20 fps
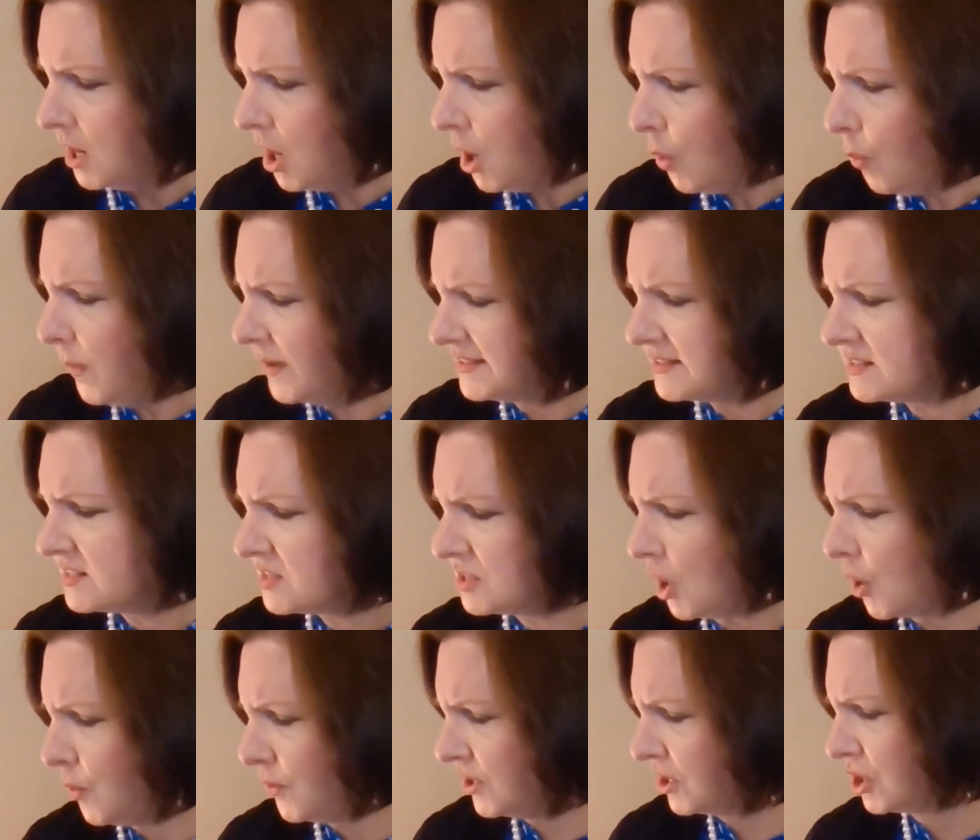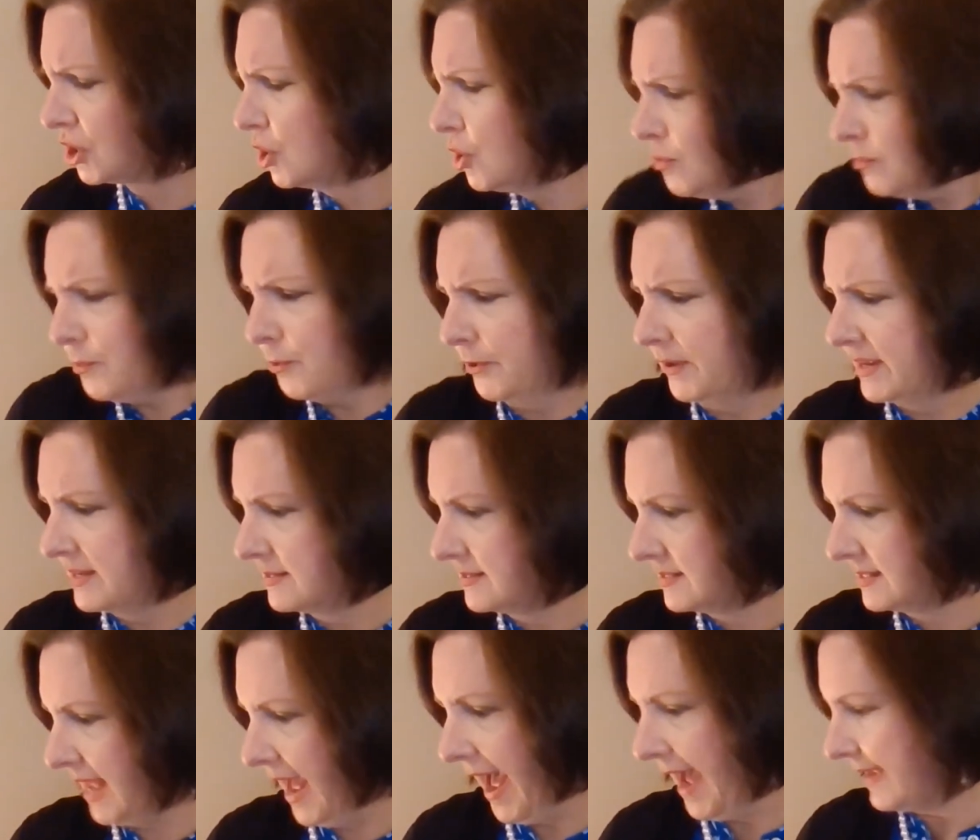"What's so
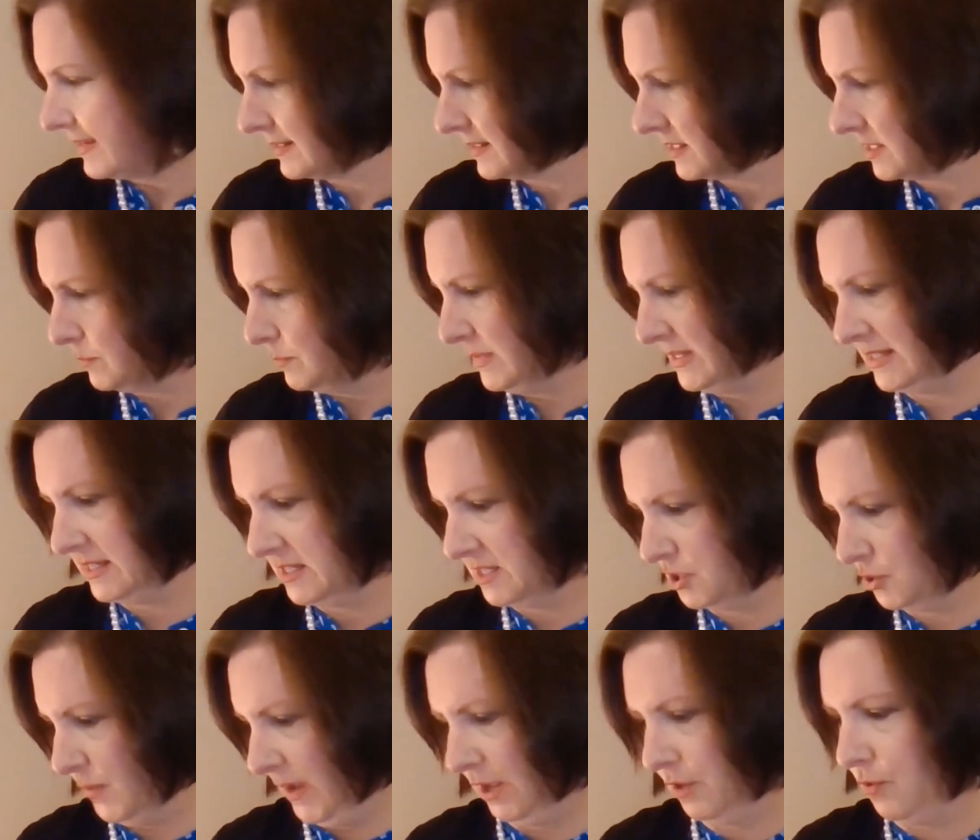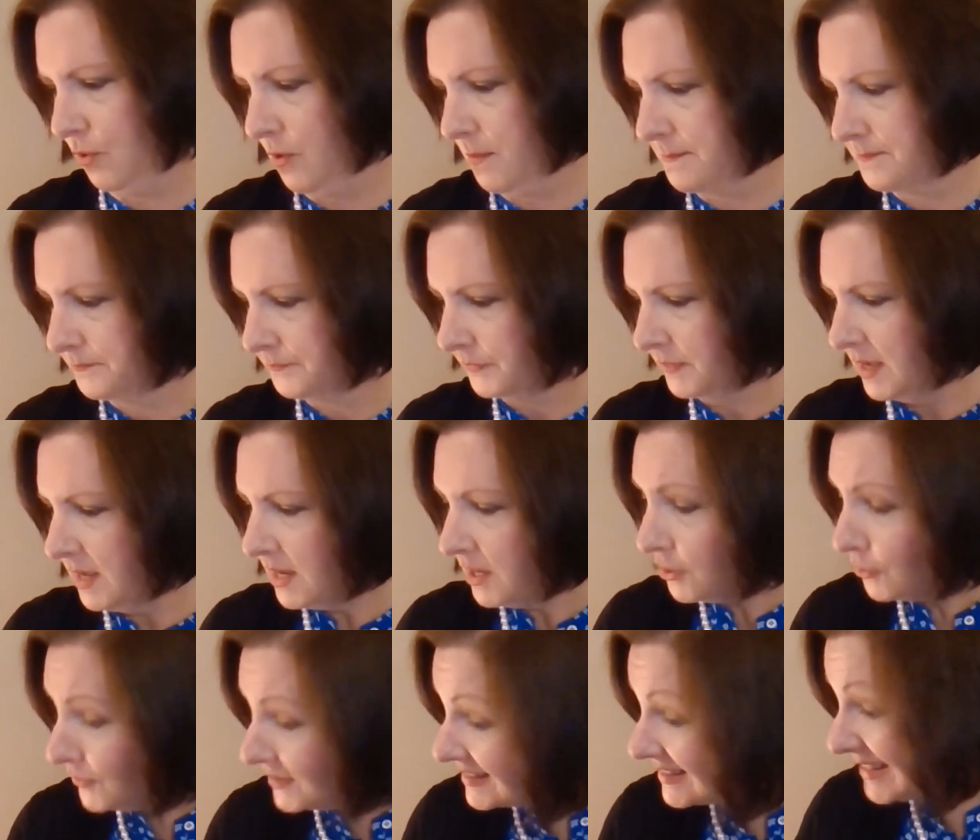humorous?" asked Mrs. Twinkle.
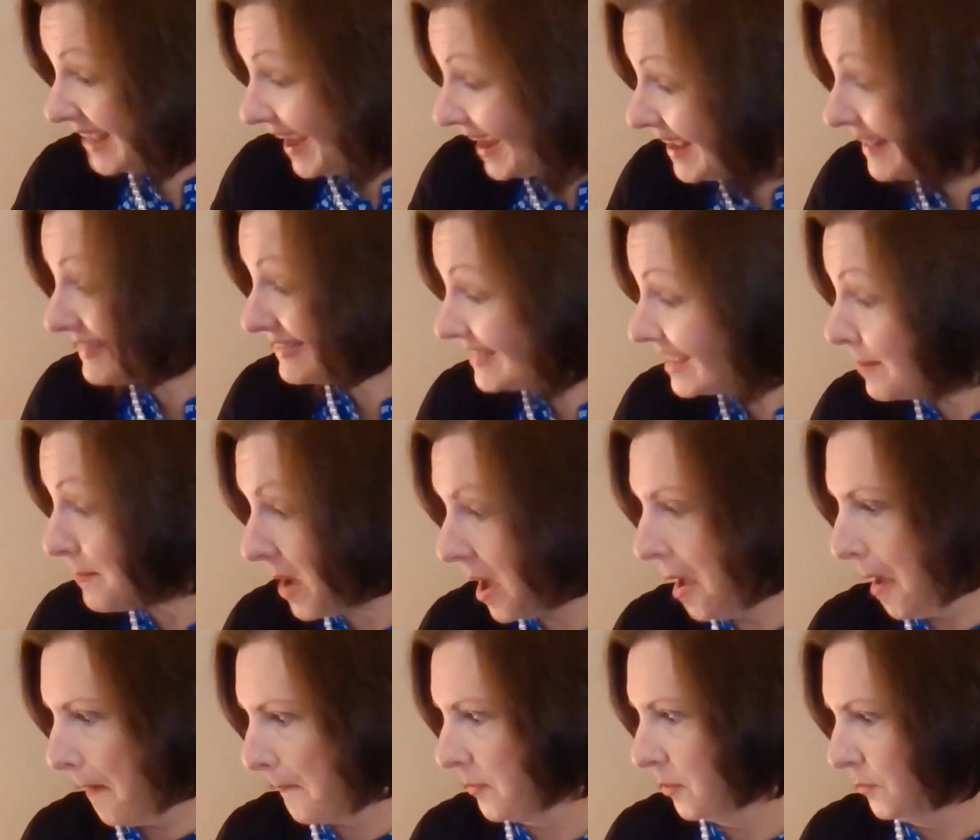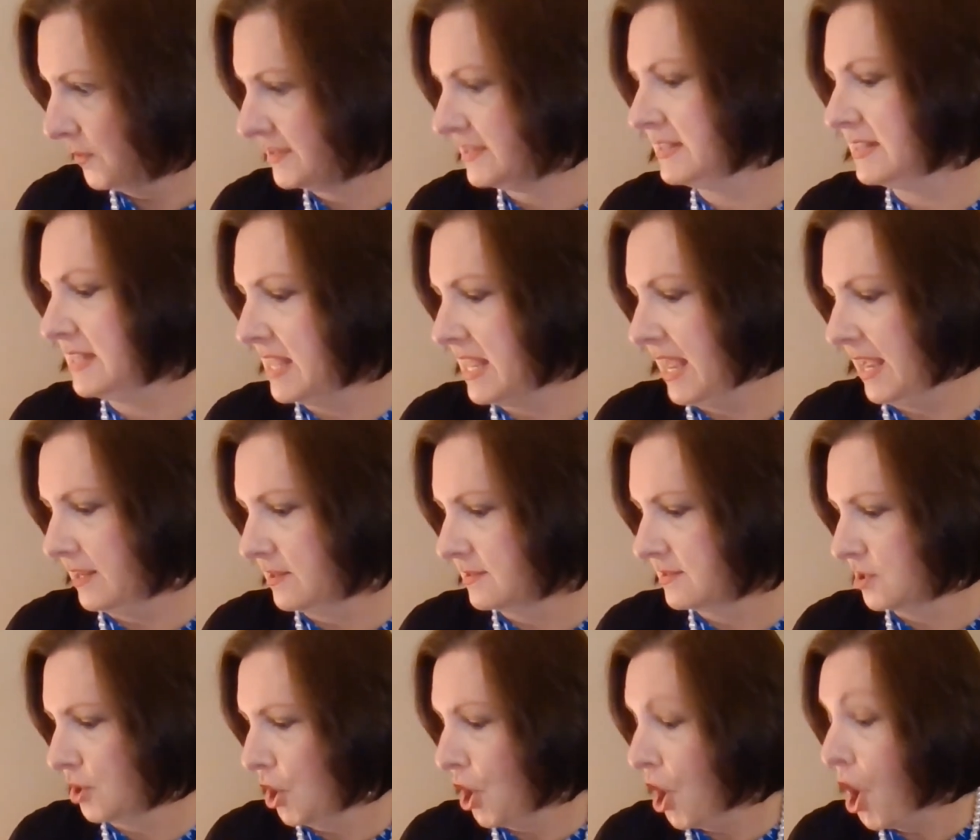"Chrysanthemum," was the
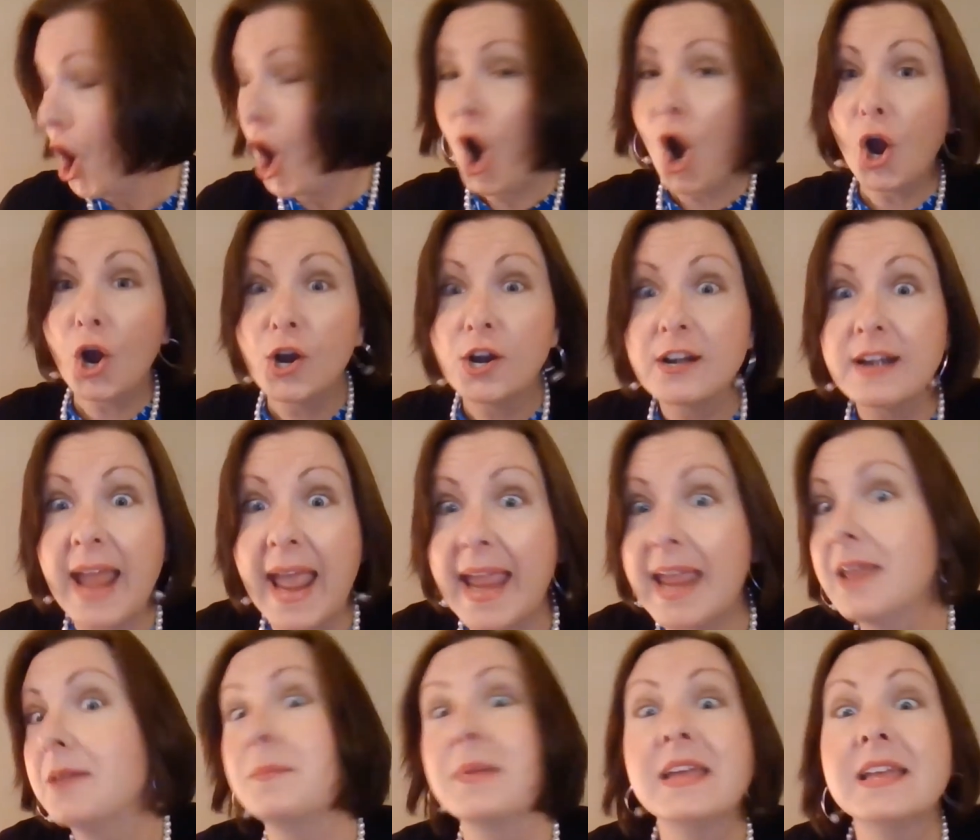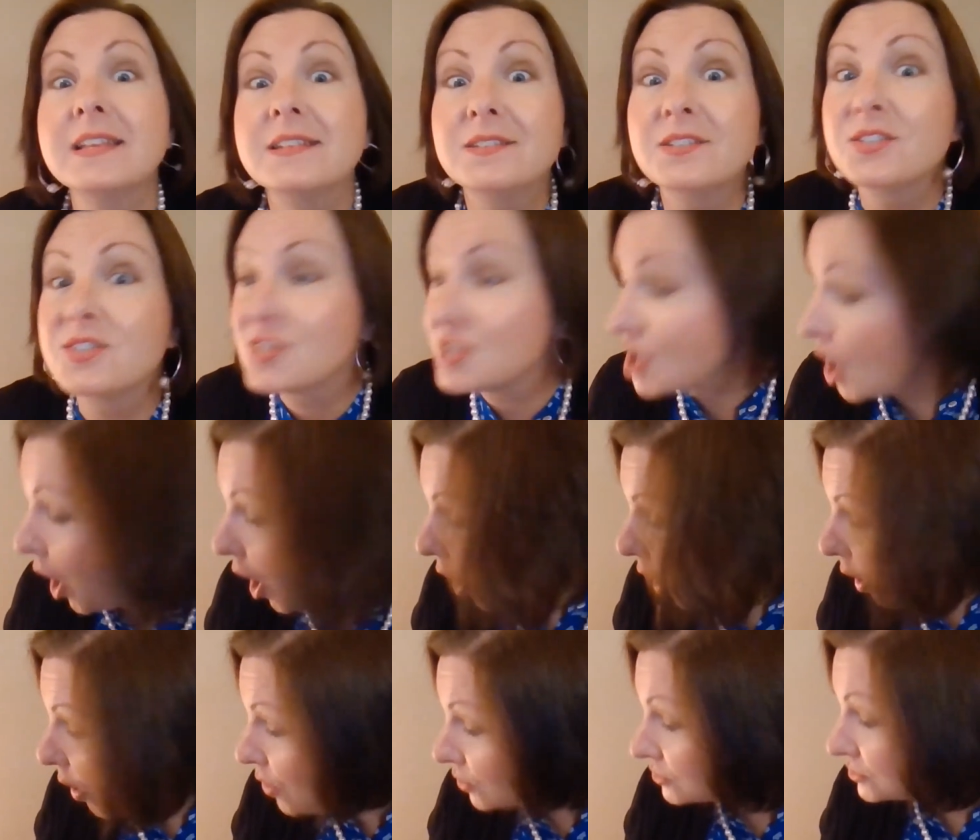answer. "Her name is
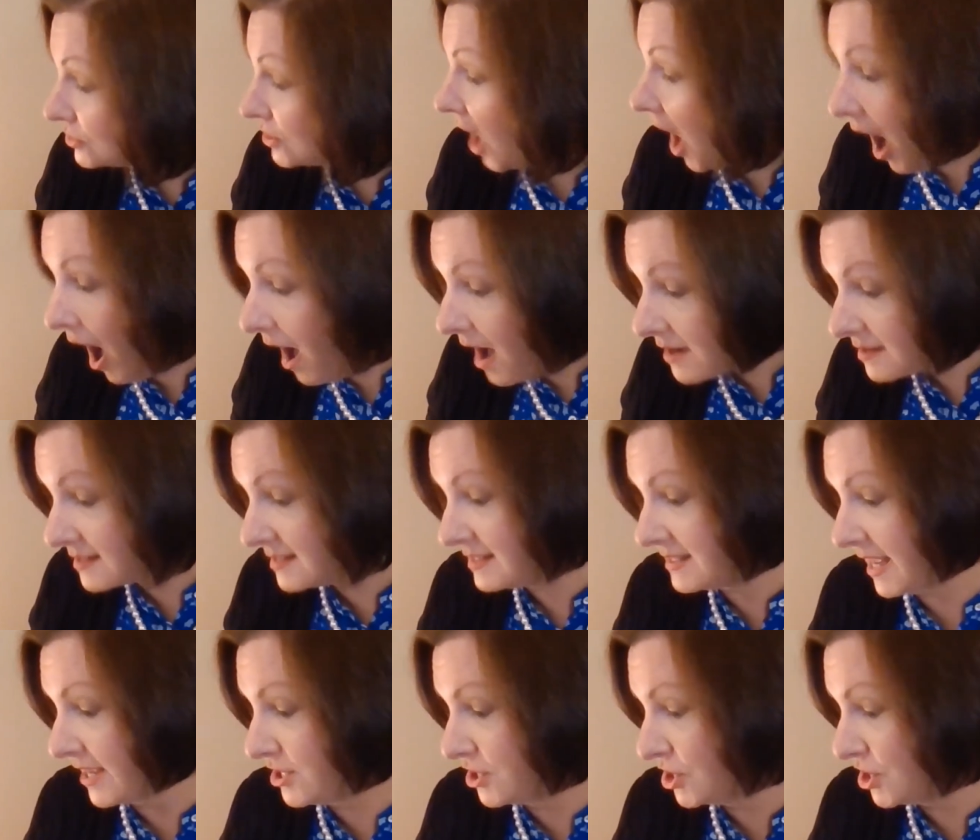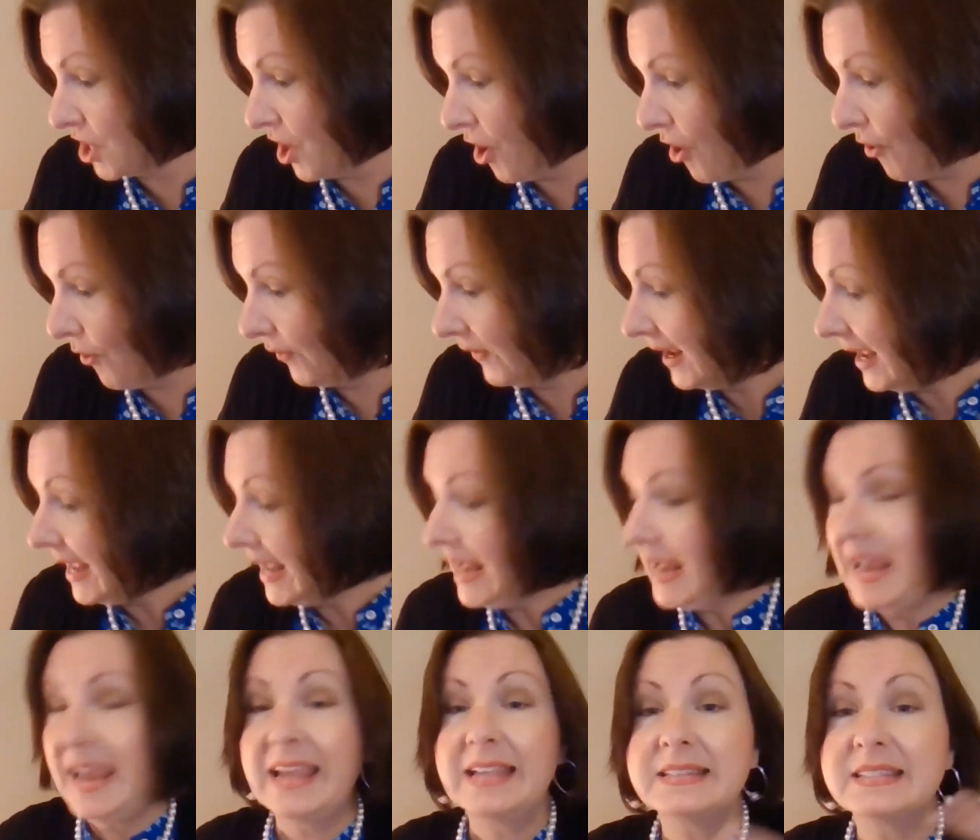so long," said Joe.
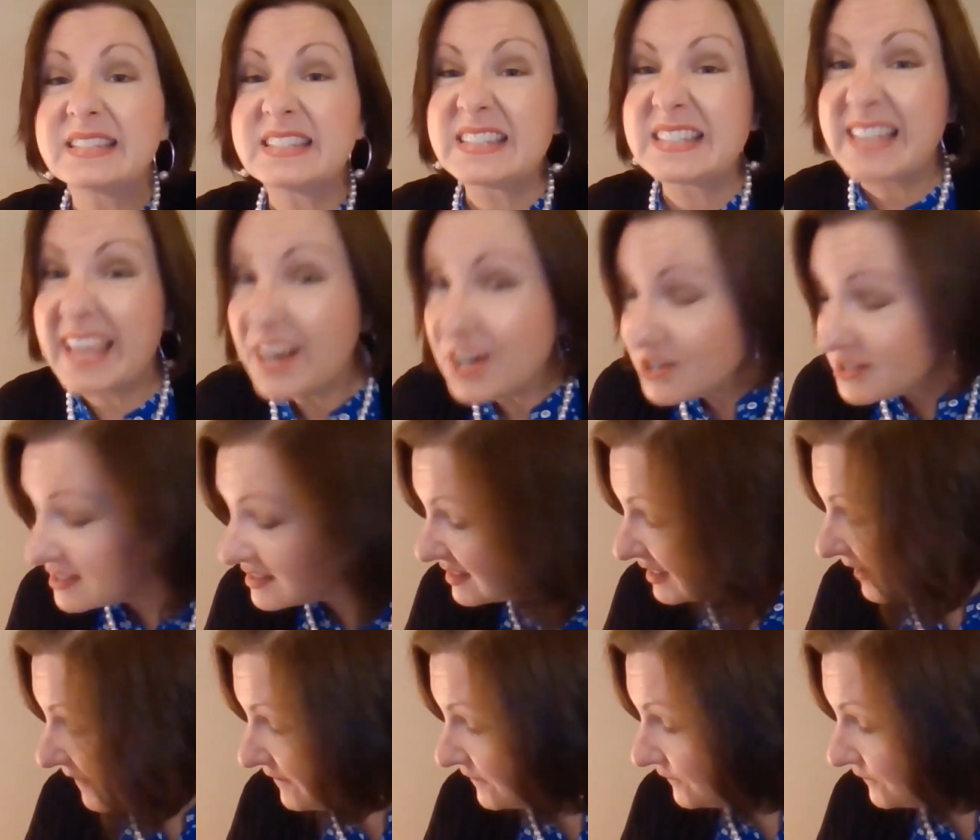"It scarcely